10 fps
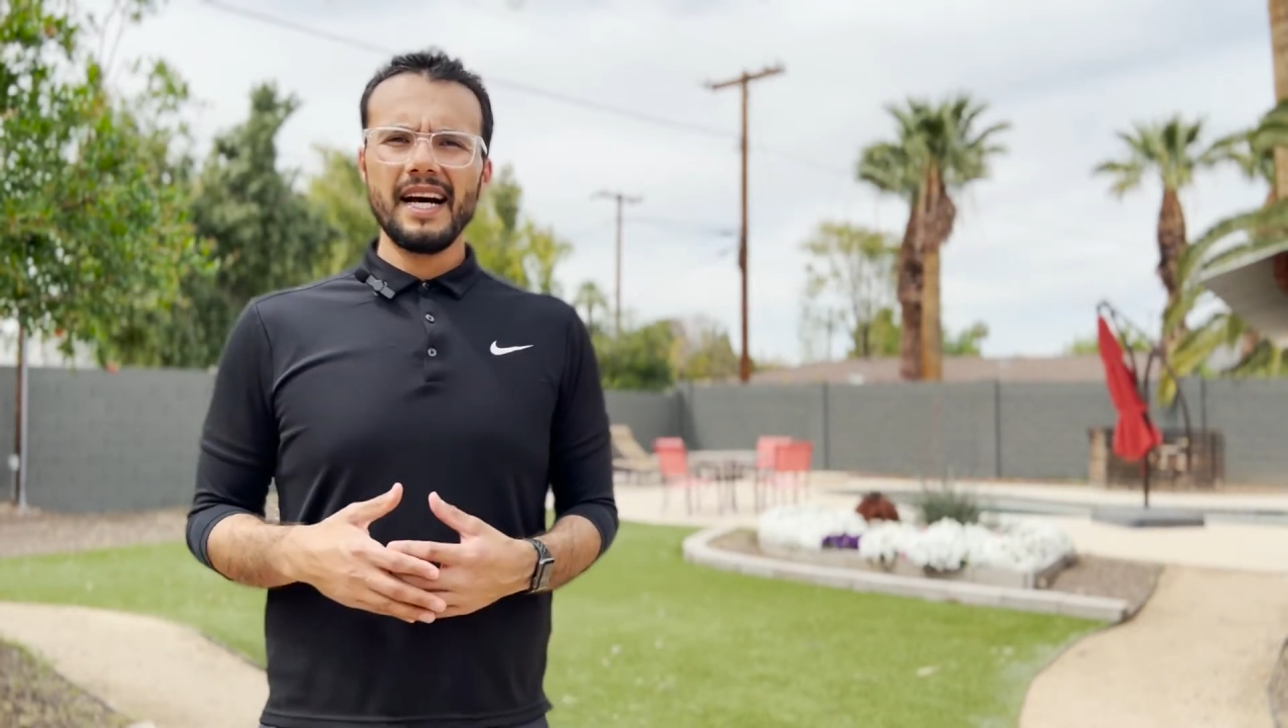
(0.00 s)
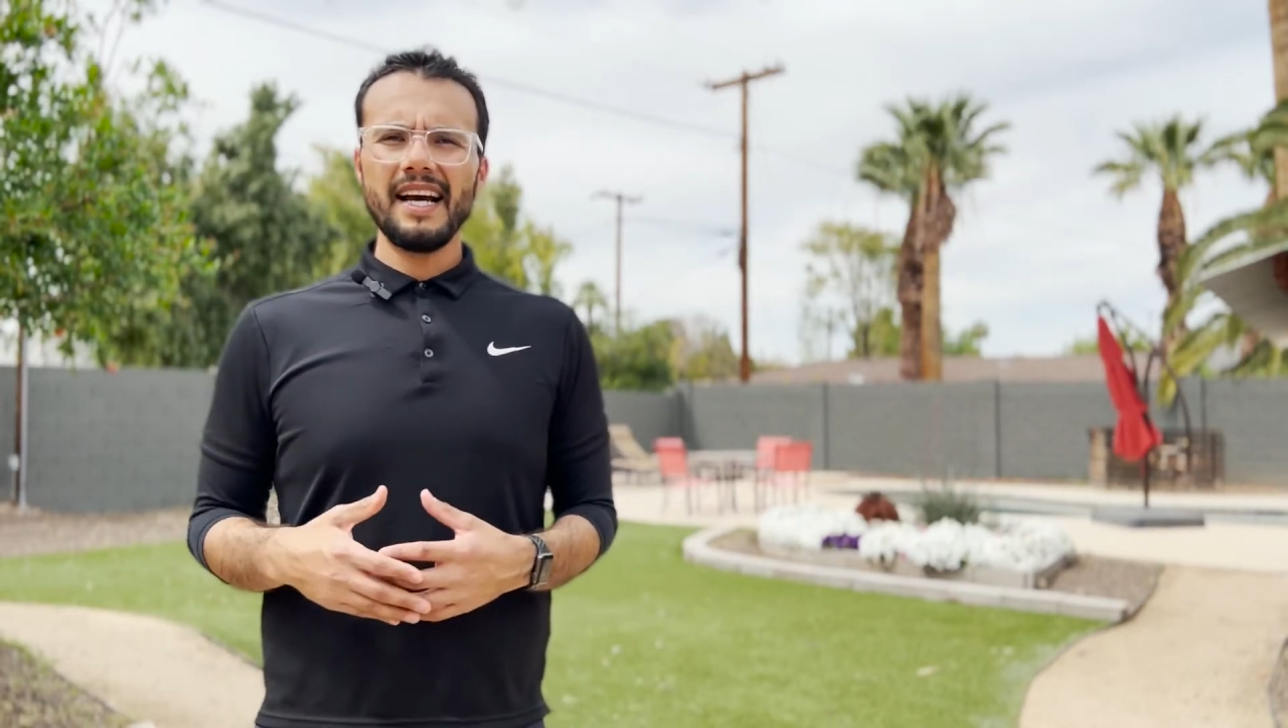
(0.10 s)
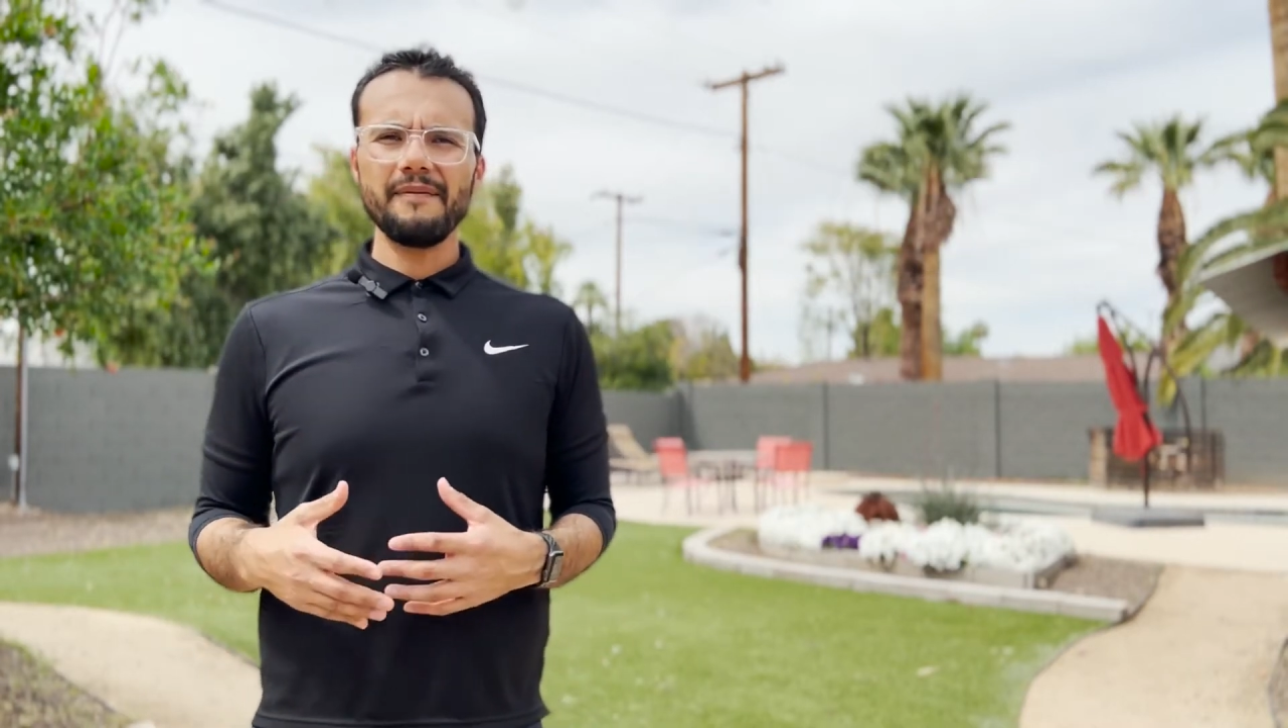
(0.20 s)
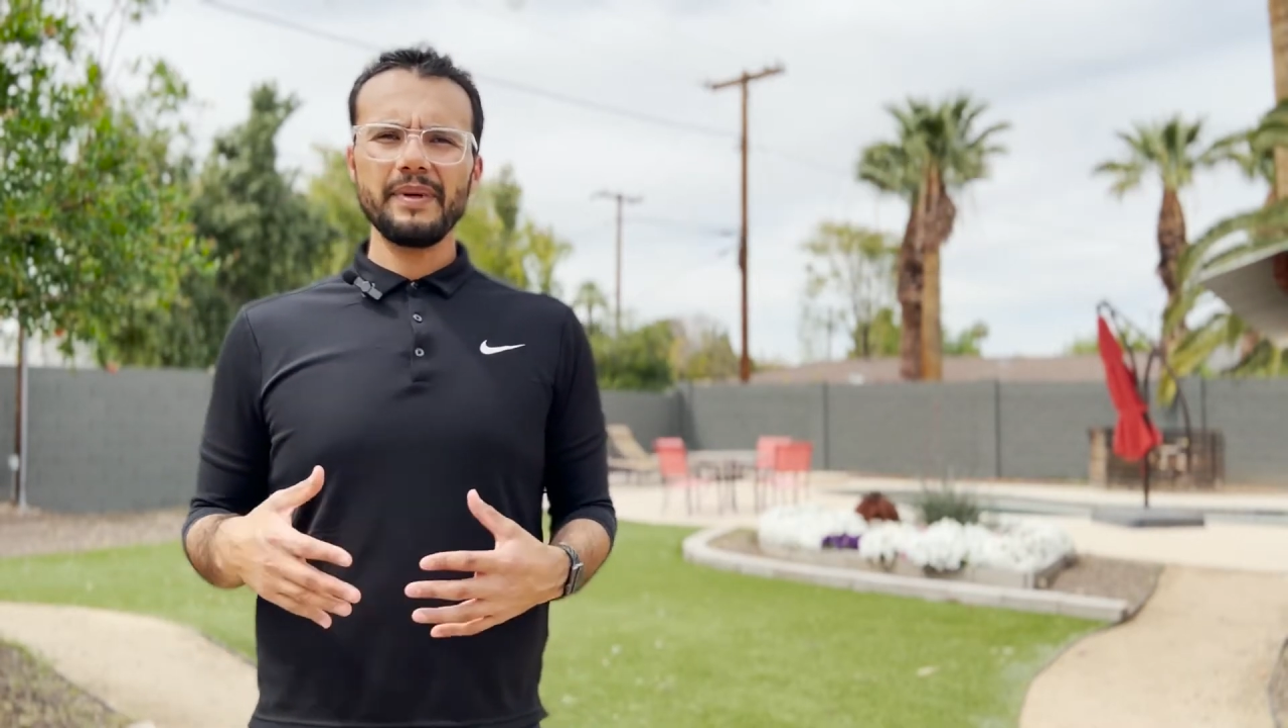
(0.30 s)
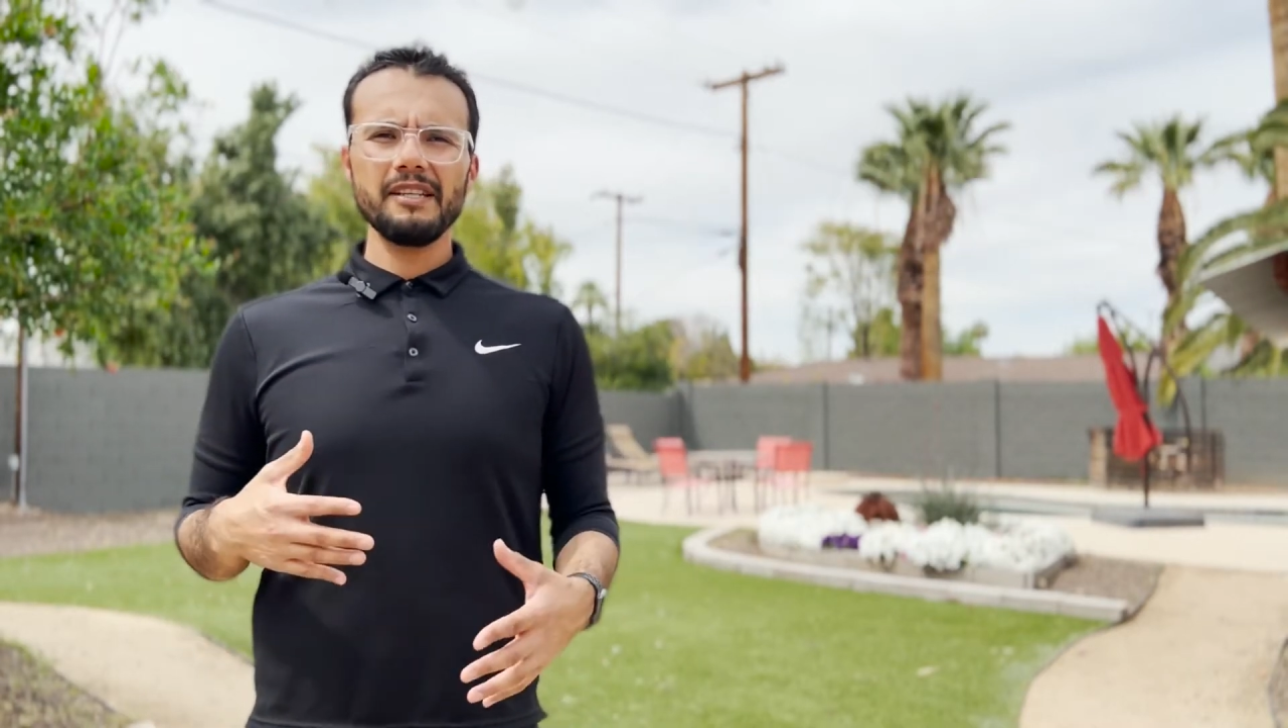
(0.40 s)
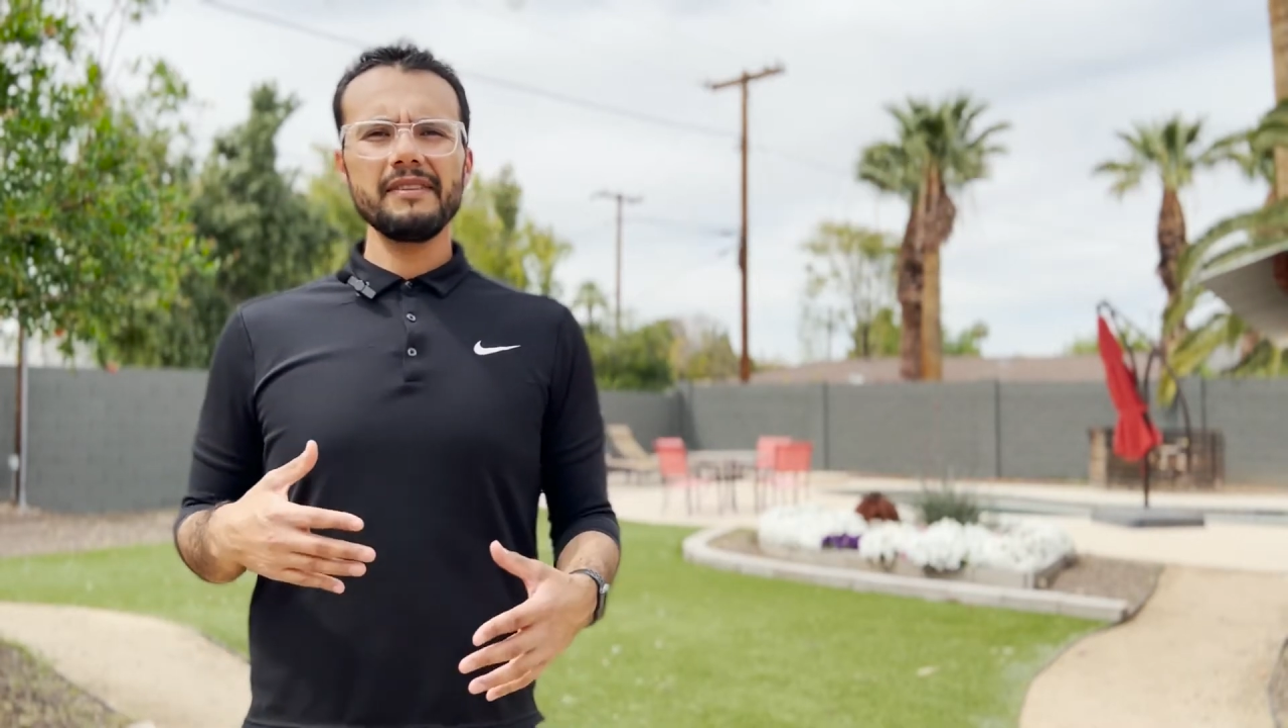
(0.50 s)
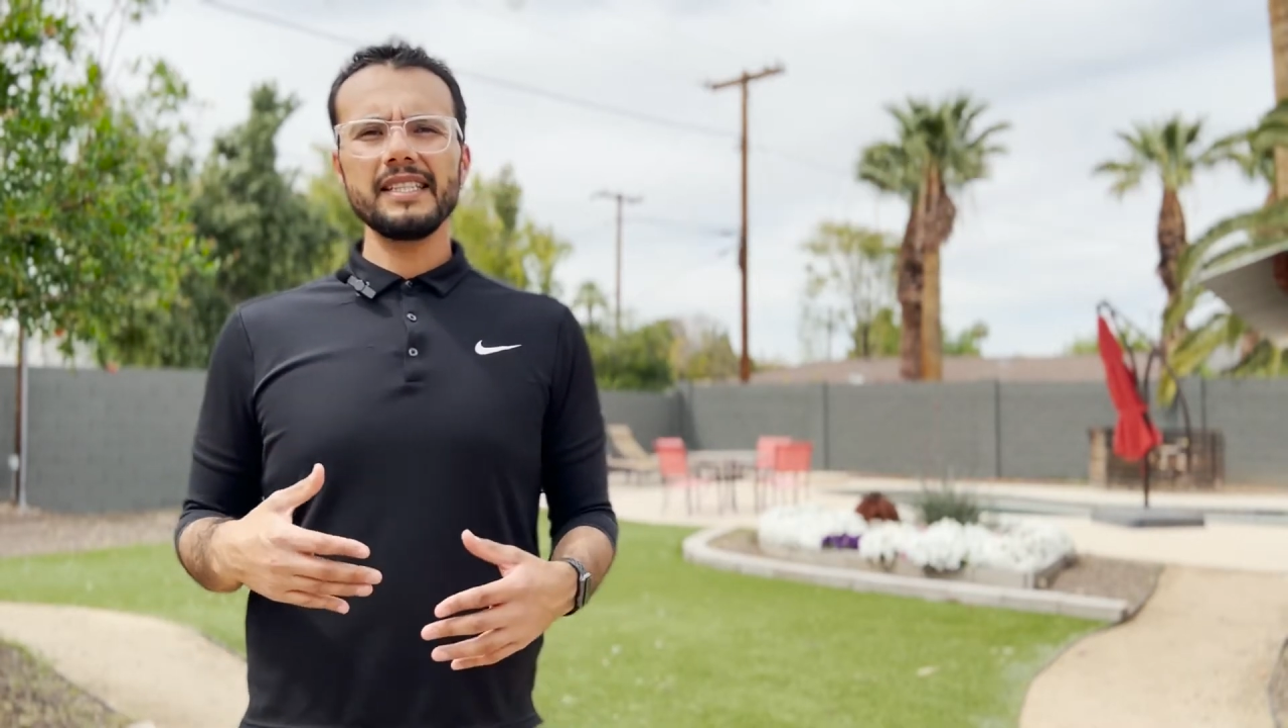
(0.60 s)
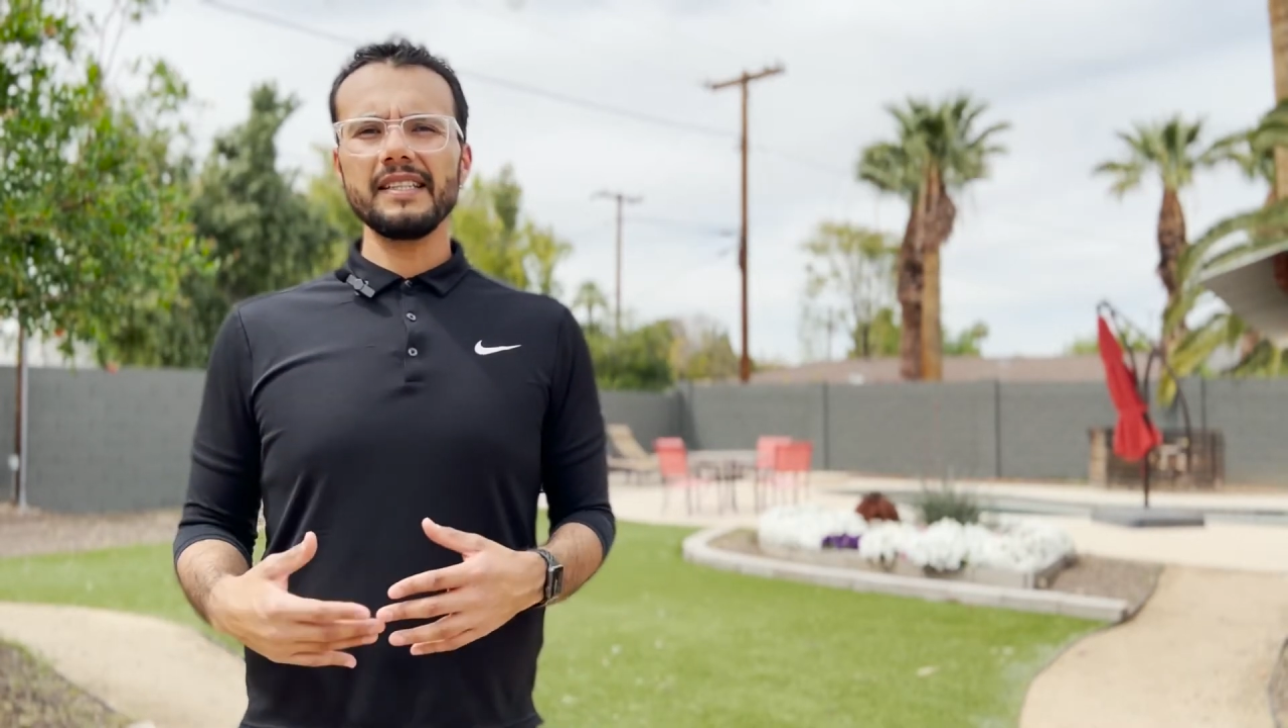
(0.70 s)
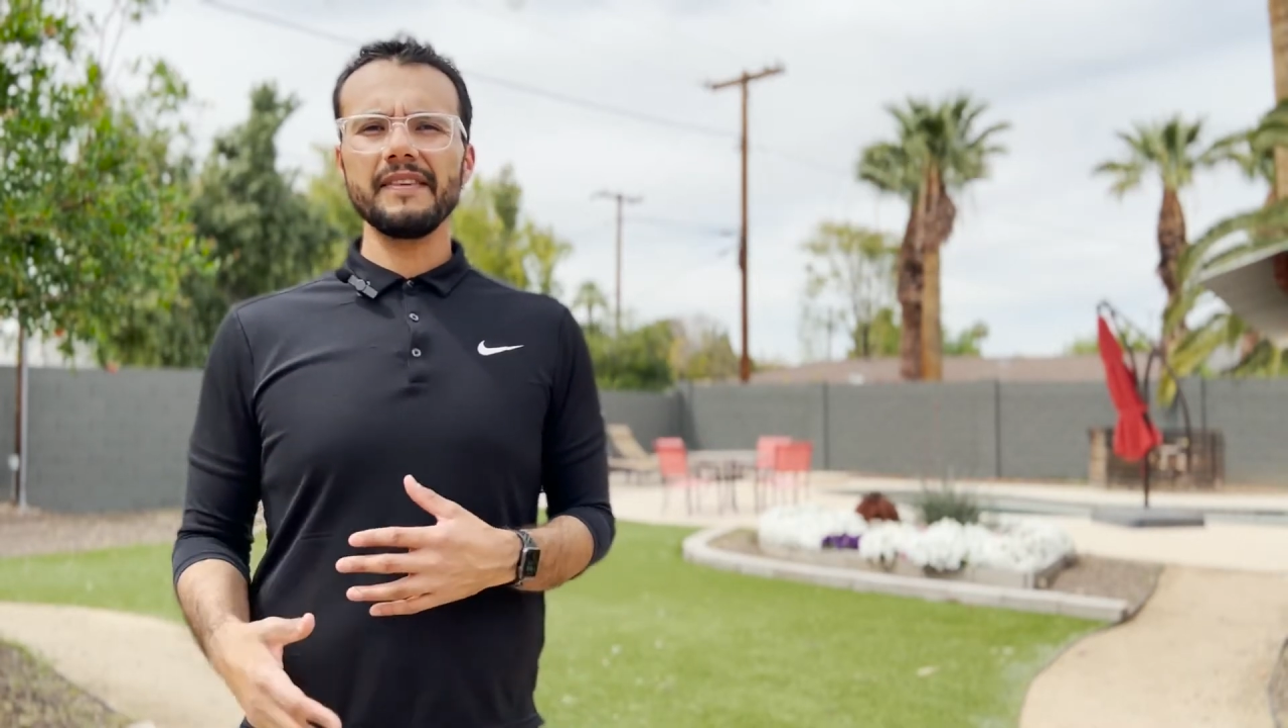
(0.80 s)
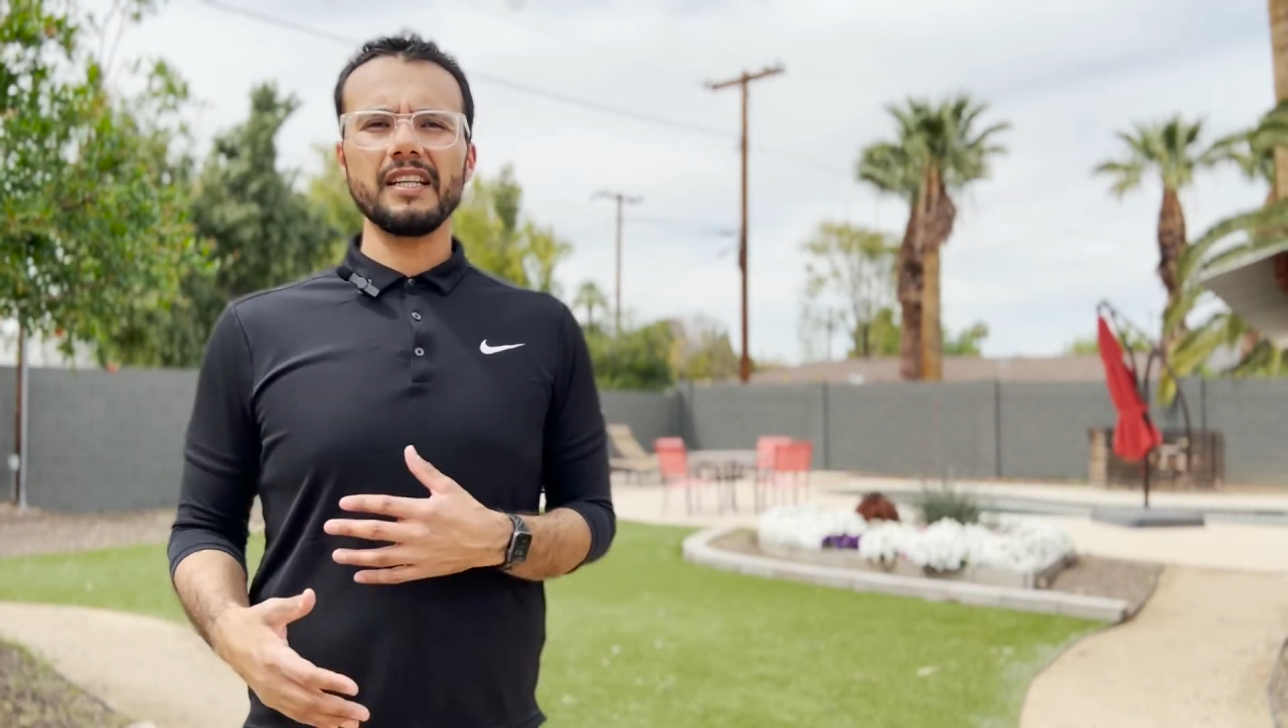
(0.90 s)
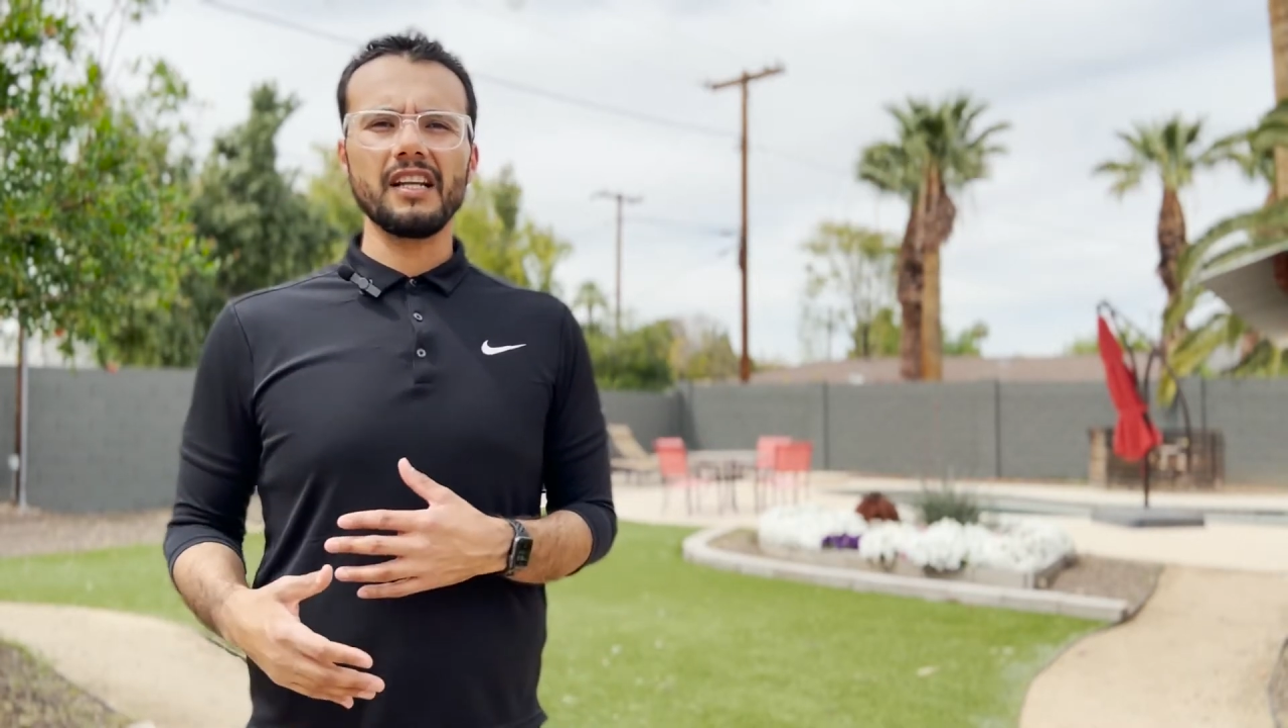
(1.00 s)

I have been receiving